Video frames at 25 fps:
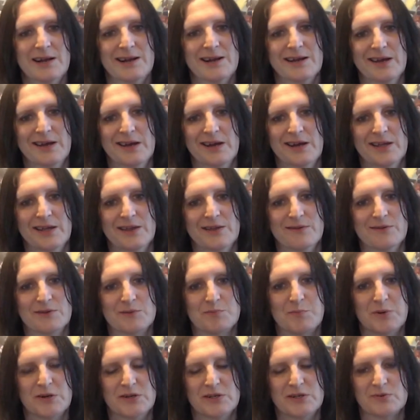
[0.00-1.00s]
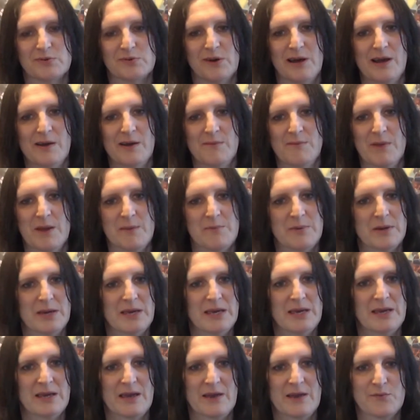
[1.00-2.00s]
There was points where
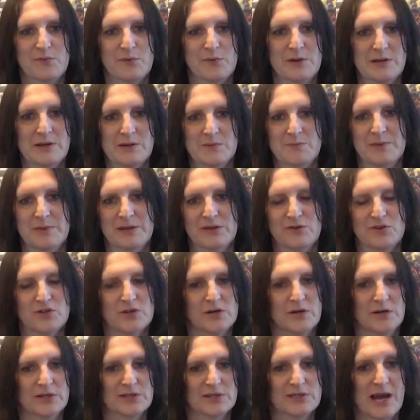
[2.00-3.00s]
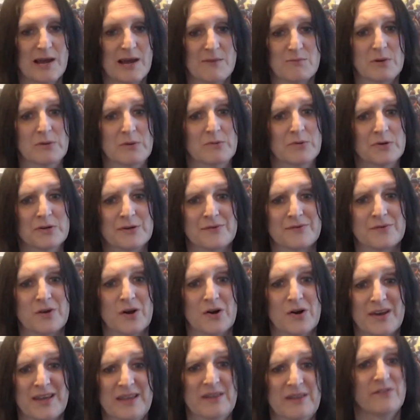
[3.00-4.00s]
maybe if we'd have been short on time we would have
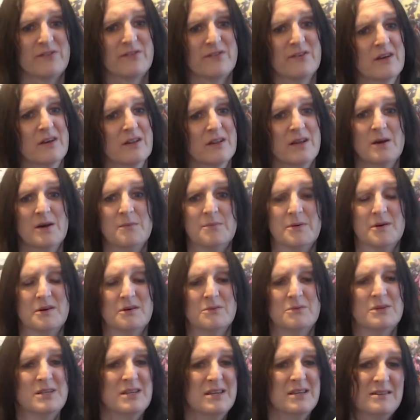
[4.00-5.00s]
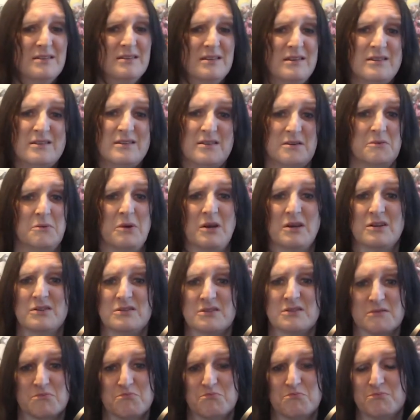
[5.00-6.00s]
got hints earlier, but we didn't need to. We could
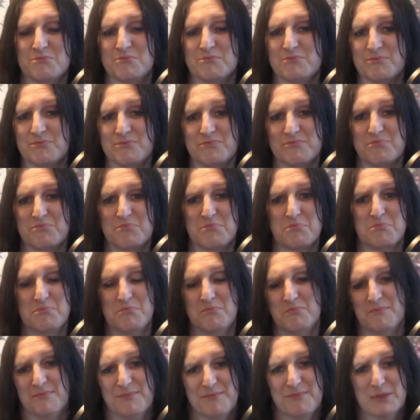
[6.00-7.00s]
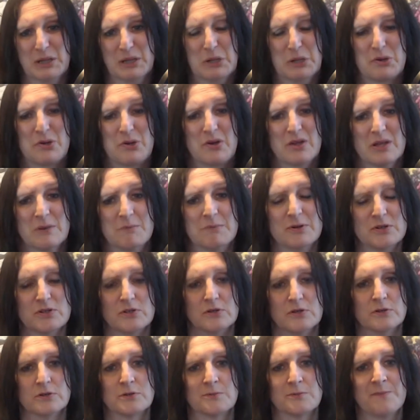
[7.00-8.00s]
just look at the
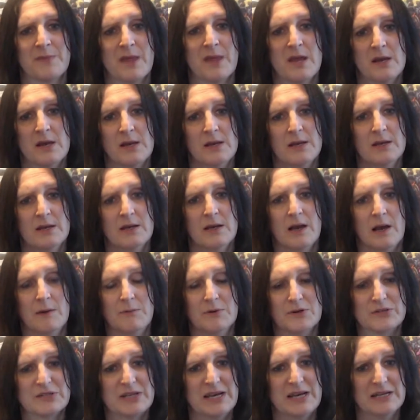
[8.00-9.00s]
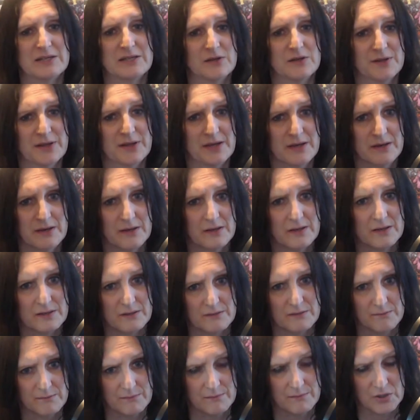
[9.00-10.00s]
puzzles. I will say it's on the
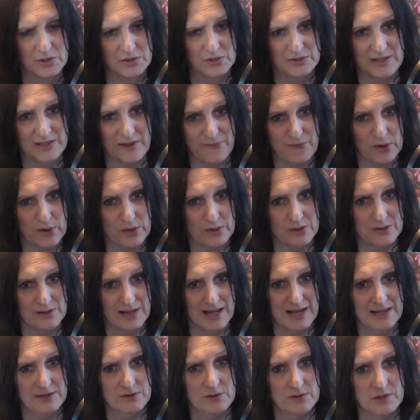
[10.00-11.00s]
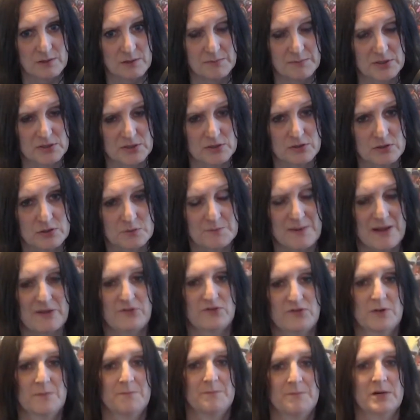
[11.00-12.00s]
more difficult end of the puzzle
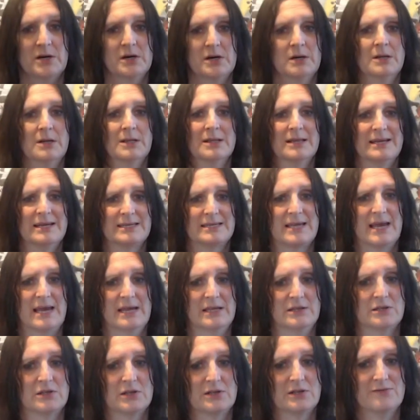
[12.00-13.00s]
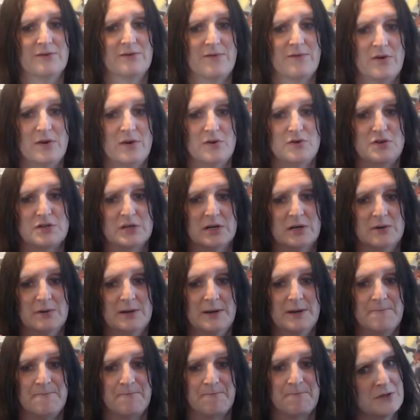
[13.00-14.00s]
spectrum, but let's get into the review, shall
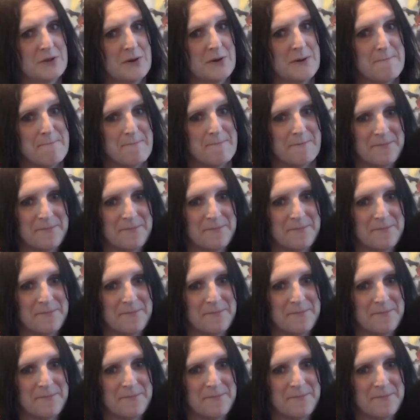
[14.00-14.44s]
we? Let's do it.